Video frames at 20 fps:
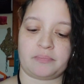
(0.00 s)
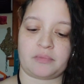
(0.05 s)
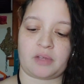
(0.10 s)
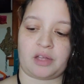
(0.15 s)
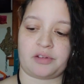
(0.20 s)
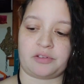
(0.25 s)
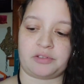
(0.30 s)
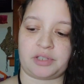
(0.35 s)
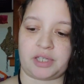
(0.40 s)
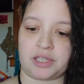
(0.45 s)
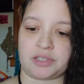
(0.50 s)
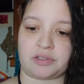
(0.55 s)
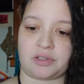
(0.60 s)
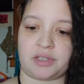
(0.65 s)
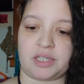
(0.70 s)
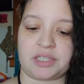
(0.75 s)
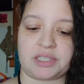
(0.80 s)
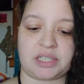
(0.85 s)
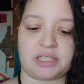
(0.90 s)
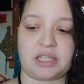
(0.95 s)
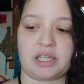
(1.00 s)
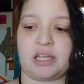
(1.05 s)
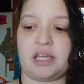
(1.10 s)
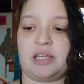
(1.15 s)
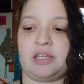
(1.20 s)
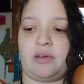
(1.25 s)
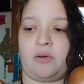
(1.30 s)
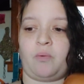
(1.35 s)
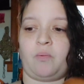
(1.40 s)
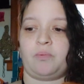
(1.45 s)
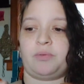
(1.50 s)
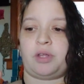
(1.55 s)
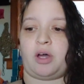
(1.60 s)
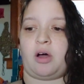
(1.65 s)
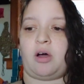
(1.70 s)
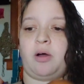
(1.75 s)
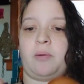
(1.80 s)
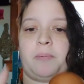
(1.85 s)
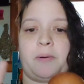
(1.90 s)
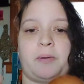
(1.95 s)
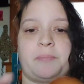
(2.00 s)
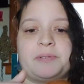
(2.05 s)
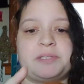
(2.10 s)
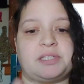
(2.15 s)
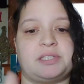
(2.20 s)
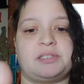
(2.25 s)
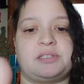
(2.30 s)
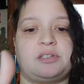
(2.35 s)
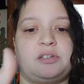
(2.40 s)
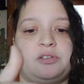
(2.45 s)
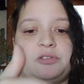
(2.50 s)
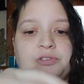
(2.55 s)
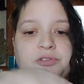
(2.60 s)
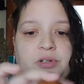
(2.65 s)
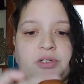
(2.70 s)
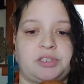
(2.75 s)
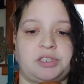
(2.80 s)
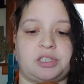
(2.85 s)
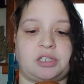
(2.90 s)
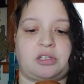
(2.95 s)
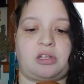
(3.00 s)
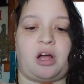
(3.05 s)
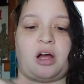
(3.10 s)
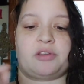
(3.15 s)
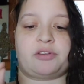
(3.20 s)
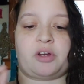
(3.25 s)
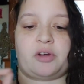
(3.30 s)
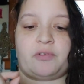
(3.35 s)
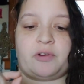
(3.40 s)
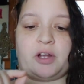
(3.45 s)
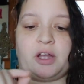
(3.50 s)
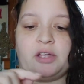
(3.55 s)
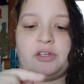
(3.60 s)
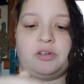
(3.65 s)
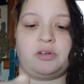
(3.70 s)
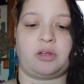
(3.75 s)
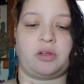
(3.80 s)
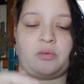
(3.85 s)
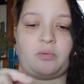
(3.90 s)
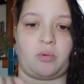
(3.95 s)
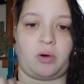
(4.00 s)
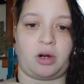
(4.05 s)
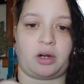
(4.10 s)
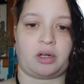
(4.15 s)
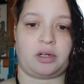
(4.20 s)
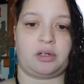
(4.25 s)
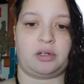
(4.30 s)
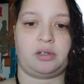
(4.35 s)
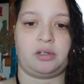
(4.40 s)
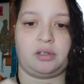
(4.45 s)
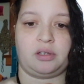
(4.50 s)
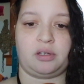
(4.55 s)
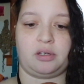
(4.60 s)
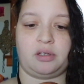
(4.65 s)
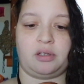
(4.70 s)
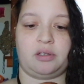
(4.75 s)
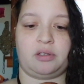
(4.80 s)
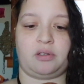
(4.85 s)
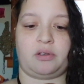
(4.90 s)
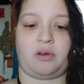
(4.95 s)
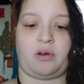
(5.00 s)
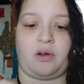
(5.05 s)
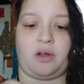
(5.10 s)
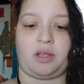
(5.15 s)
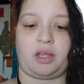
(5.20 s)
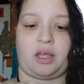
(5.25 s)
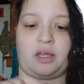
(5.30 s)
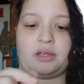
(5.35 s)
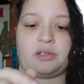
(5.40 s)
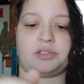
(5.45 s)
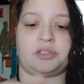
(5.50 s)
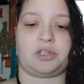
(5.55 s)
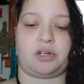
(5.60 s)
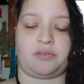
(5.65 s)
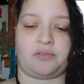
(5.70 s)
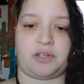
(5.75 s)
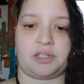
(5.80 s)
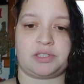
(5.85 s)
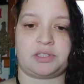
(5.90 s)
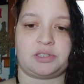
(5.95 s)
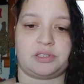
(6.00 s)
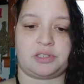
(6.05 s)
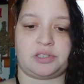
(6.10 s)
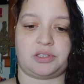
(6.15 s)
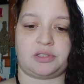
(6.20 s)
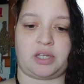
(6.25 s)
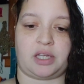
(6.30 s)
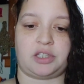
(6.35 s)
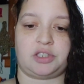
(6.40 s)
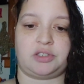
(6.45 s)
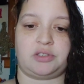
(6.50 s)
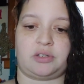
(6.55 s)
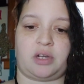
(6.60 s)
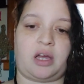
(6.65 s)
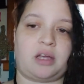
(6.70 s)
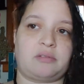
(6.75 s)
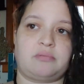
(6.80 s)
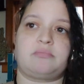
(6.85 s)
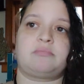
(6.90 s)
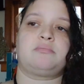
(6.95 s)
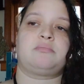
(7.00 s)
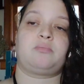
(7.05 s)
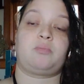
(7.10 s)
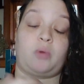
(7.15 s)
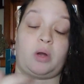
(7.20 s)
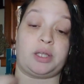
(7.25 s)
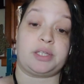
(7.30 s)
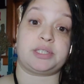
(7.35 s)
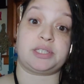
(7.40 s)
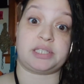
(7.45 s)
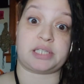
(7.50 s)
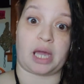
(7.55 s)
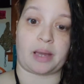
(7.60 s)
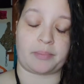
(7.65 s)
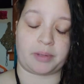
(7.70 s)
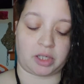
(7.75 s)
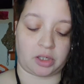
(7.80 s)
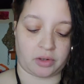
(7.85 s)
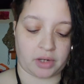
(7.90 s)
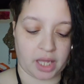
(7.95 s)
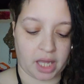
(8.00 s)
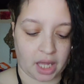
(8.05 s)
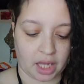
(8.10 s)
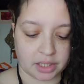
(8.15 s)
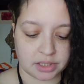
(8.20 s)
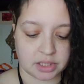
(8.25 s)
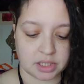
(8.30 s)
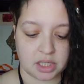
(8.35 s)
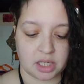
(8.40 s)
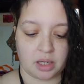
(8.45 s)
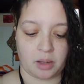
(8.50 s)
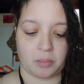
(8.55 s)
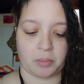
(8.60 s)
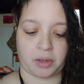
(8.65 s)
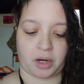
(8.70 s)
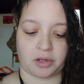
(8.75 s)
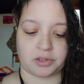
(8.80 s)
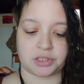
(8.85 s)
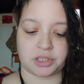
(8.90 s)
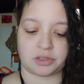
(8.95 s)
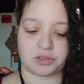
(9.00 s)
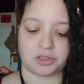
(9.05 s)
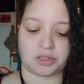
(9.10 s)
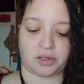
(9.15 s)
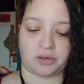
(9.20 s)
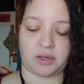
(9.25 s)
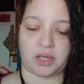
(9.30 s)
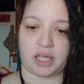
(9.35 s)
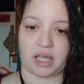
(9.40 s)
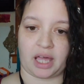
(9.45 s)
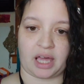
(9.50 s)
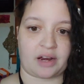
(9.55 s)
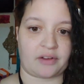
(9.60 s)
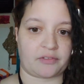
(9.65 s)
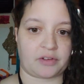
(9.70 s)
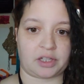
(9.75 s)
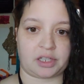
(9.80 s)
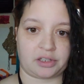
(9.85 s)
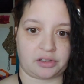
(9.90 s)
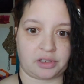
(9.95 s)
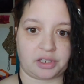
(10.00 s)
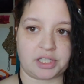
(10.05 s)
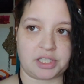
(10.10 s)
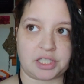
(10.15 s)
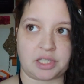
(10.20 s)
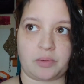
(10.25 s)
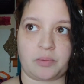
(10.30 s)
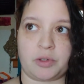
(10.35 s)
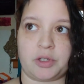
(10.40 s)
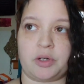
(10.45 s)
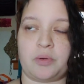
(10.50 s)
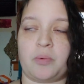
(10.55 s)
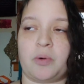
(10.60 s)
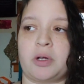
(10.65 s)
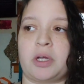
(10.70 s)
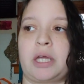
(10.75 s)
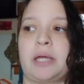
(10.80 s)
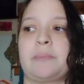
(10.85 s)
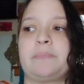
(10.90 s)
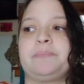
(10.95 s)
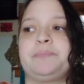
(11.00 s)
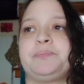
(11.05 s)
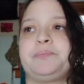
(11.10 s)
other things on this. And the whole purpose is you stretch the cloth over it and you can work on a surface so that you're not, one, stabbing your hand, but also so you can kind of clearly see where you're working.